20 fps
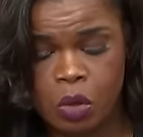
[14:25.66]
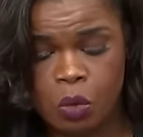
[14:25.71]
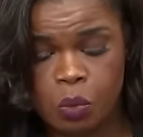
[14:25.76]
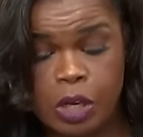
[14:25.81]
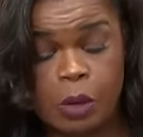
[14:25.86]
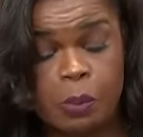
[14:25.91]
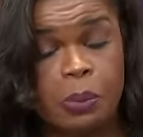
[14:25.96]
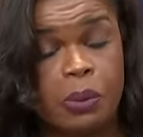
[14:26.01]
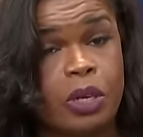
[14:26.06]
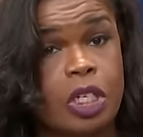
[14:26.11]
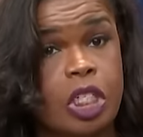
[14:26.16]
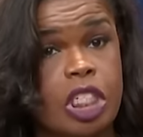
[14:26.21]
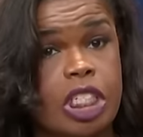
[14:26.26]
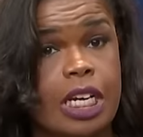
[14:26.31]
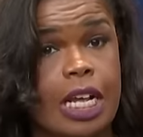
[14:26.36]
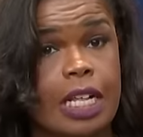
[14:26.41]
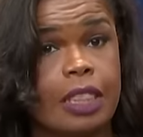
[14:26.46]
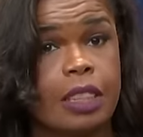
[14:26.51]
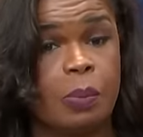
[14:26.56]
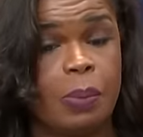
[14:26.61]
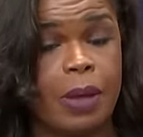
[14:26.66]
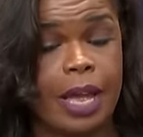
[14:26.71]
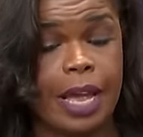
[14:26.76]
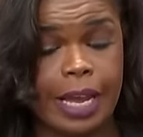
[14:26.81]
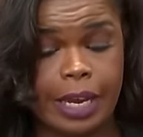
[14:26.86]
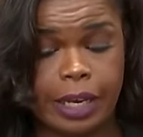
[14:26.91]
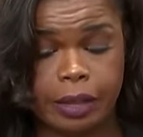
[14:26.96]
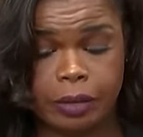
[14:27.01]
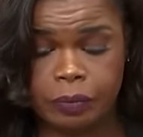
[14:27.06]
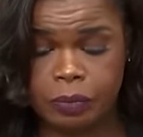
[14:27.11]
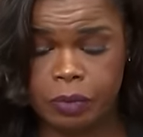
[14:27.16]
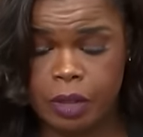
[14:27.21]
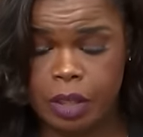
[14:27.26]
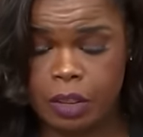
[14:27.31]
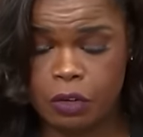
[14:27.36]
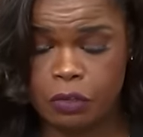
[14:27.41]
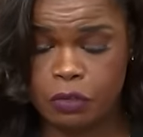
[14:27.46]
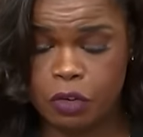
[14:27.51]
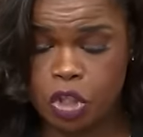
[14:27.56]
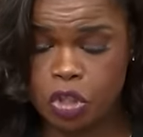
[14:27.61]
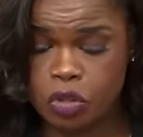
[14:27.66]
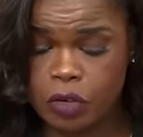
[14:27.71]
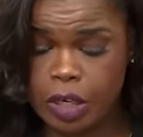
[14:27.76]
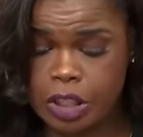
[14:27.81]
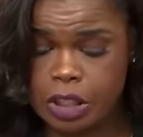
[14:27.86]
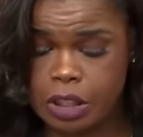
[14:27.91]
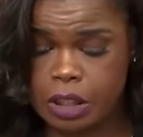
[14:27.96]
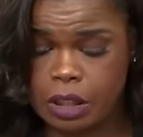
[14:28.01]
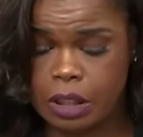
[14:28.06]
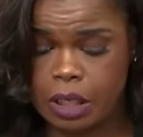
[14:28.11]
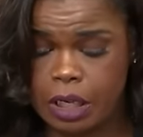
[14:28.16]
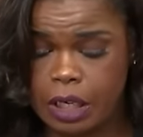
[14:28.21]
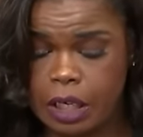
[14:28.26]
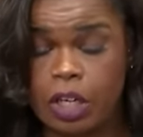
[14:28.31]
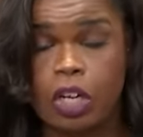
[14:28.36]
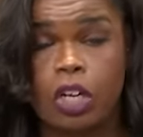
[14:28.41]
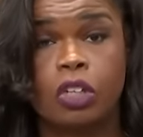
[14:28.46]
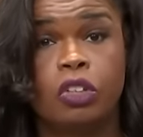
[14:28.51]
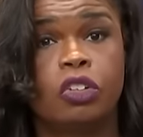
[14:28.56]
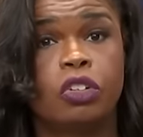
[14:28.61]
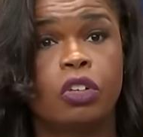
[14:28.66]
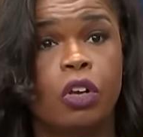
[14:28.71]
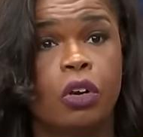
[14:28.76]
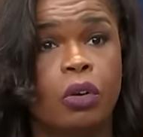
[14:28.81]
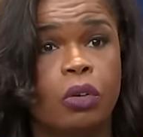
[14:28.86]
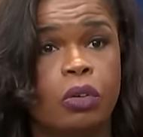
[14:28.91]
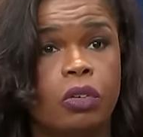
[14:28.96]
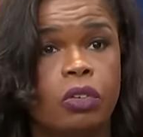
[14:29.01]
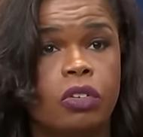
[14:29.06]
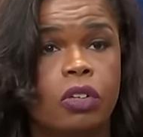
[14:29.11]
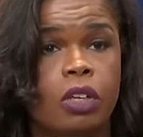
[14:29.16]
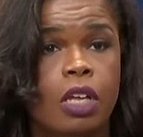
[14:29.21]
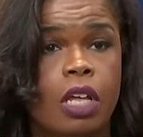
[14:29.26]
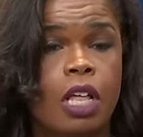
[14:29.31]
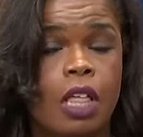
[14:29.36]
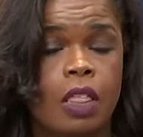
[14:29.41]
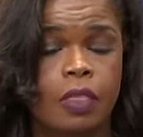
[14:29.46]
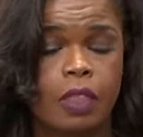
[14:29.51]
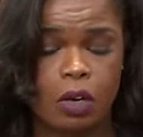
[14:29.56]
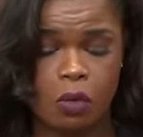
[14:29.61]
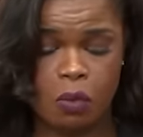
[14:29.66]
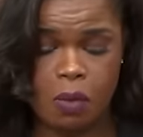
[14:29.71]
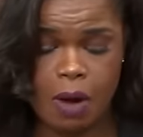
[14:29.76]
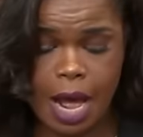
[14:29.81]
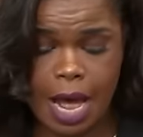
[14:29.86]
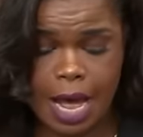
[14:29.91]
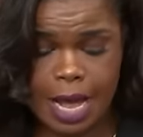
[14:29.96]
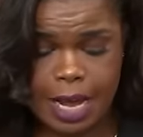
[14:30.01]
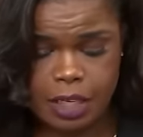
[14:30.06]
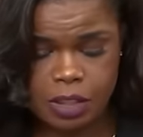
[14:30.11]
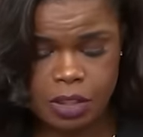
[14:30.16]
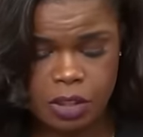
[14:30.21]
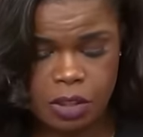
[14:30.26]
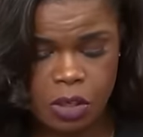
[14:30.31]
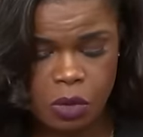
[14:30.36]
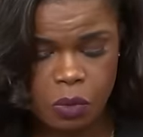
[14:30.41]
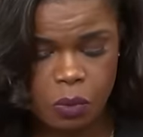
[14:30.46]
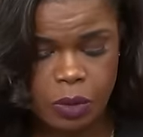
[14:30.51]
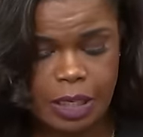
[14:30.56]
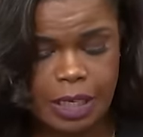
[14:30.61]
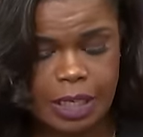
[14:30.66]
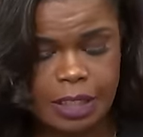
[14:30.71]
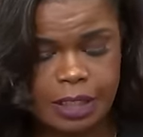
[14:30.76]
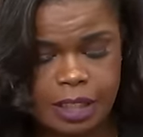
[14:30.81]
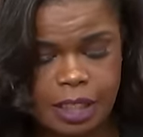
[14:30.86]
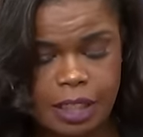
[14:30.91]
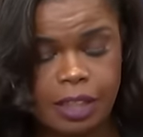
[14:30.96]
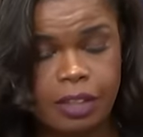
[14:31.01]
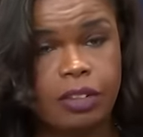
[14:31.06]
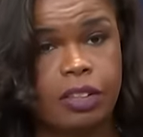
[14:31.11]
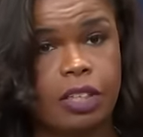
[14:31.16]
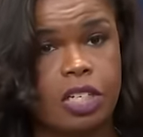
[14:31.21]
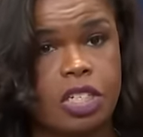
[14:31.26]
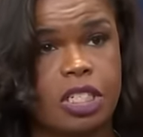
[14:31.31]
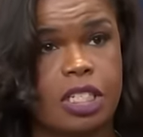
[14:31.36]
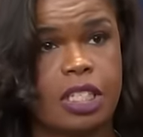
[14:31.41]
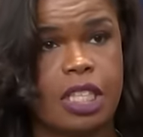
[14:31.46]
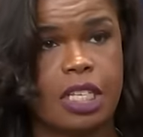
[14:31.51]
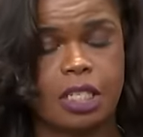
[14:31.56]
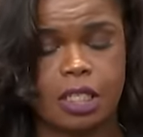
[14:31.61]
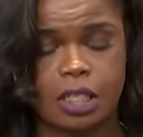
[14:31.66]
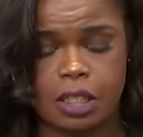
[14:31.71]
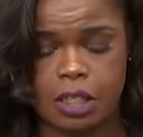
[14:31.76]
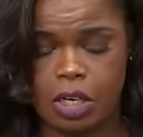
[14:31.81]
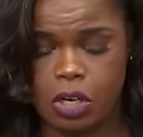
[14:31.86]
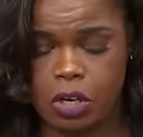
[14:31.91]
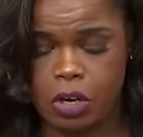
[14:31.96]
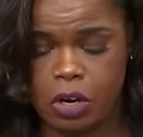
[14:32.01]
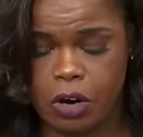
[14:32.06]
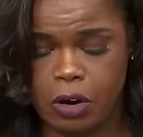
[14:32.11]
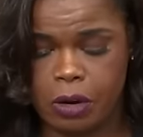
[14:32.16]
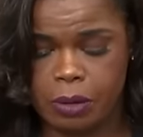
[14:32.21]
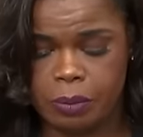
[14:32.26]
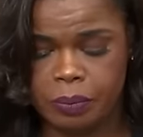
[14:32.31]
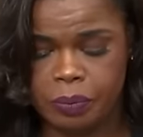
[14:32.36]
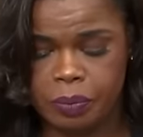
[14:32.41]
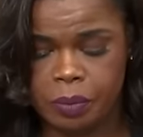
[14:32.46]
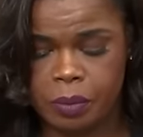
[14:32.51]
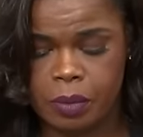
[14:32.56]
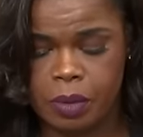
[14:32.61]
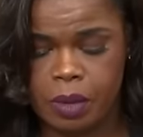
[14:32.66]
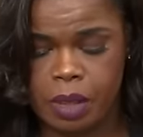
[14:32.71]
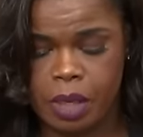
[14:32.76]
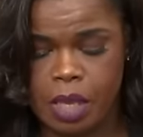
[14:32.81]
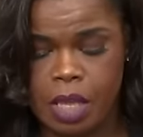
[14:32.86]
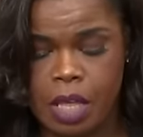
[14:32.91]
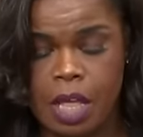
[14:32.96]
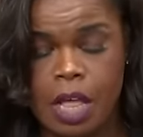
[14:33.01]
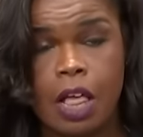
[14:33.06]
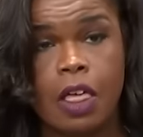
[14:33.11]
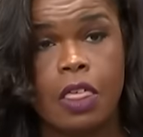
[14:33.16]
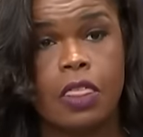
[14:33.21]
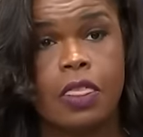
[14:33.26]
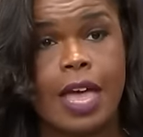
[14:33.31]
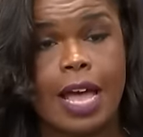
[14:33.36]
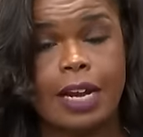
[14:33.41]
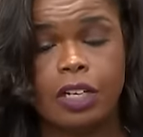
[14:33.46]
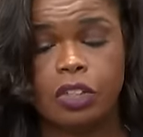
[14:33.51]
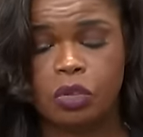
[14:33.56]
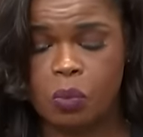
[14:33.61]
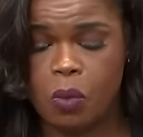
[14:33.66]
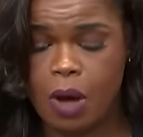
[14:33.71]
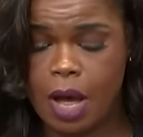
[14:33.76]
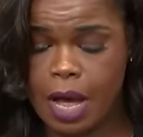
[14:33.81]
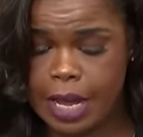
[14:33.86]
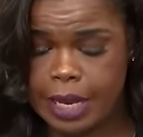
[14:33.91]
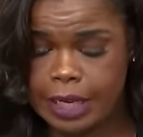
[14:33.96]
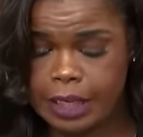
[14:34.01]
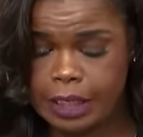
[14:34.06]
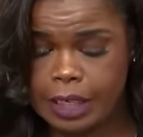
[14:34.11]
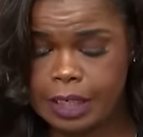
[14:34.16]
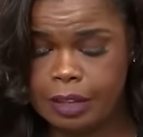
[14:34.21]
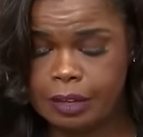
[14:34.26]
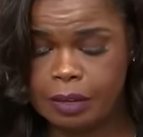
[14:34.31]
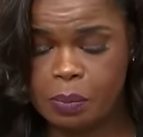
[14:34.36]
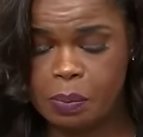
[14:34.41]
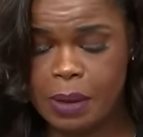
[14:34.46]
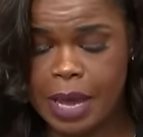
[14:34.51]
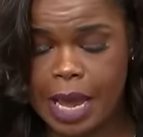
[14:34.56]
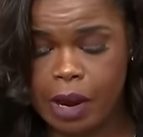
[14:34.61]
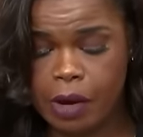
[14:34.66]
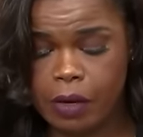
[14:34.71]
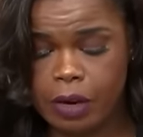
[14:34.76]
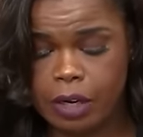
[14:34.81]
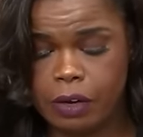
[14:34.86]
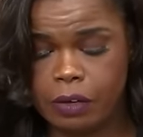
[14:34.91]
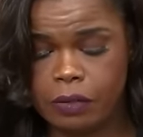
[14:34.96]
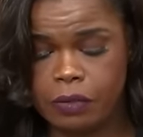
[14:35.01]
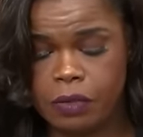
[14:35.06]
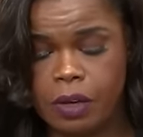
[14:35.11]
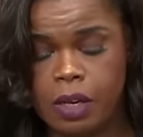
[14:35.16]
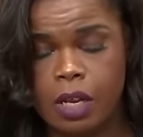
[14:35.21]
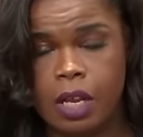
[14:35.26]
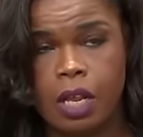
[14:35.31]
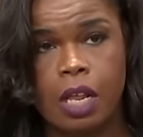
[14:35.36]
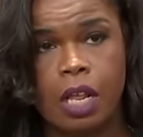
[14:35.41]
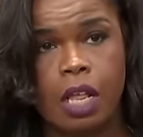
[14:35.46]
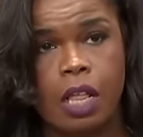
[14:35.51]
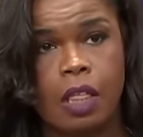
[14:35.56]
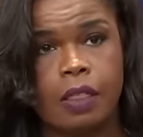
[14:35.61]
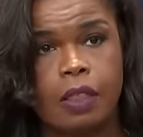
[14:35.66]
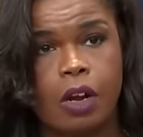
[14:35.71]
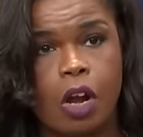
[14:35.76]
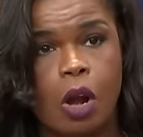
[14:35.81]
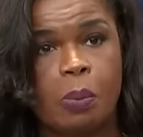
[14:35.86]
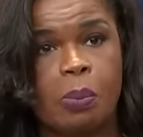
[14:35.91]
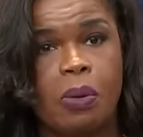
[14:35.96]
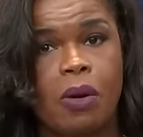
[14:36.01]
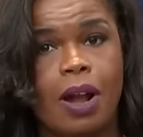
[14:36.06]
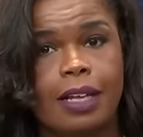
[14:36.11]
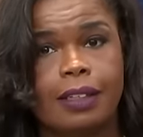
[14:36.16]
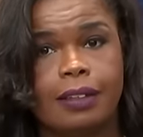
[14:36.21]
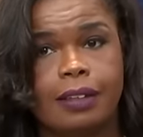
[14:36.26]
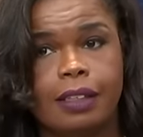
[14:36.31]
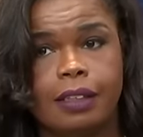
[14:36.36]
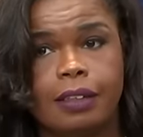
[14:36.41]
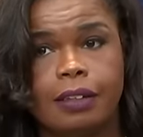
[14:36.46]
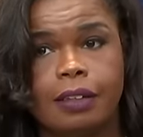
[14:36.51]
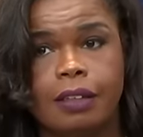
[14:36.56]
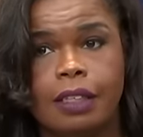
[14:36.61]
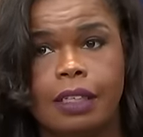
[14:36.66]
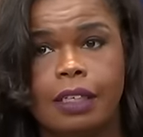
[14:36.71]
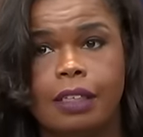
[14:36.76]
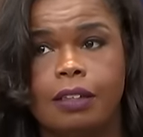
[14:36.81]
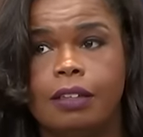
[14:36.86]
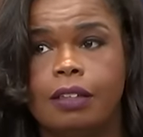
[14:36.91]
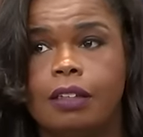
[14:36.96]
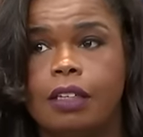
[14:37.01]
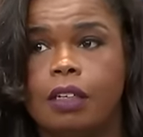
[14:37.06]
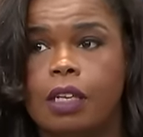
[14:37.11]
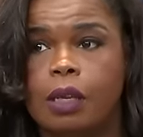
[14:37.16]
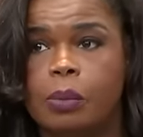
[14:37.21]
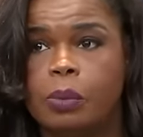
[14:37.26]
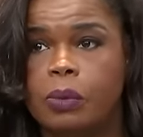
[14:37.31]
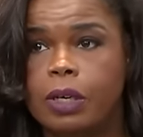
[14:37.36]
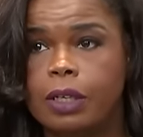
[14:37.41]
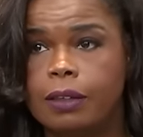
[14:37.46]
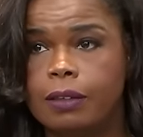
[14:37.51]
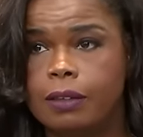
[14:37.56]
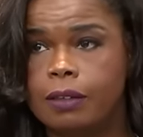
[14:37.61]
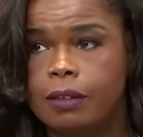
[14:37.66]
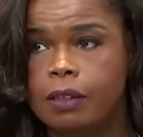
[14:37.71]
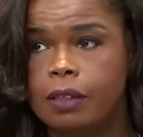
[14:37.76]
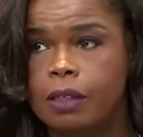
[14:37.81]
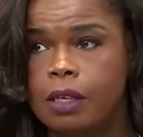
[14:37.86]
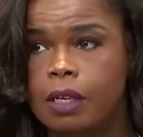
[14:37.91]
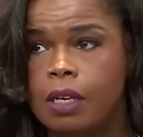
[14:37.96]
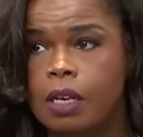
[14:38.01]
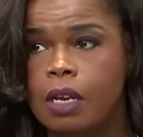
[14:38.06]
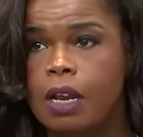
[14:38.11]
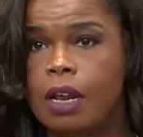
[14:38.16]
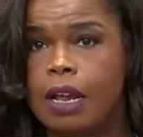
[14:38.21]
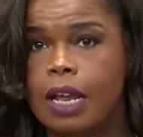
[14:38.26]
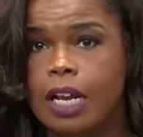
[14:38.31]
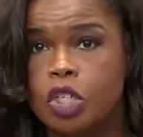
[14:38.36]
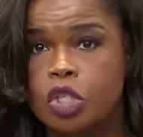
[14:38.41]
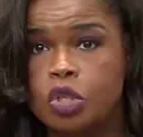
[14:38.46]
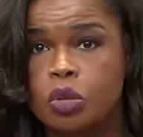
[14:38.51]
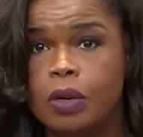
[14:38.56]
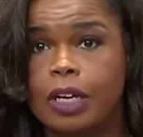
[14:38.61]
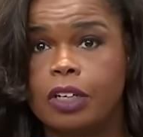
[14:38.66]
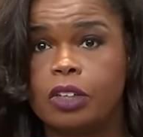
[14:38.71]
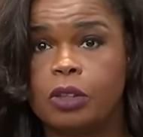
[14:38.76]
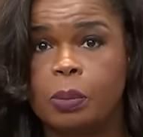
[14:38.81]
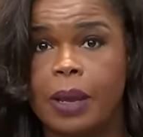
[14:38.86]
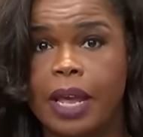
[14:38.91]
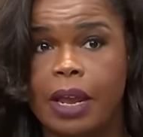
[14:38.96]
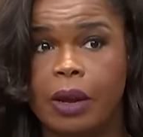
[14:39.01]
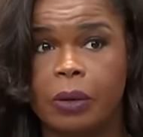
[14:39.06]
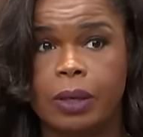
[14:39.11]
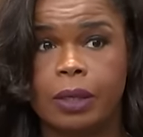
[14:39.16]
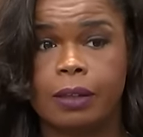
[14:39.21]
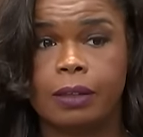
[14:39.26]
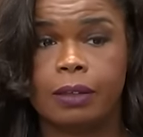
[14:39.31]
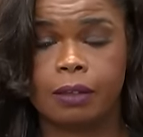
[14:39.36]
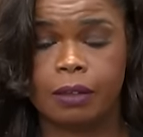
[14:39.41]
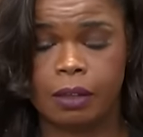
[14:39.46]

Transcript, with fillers: We appreciate the pain and the frustration and the concerns that arise when incidents such as this occur. That is why it is imperative that our process is deliberate and transparent.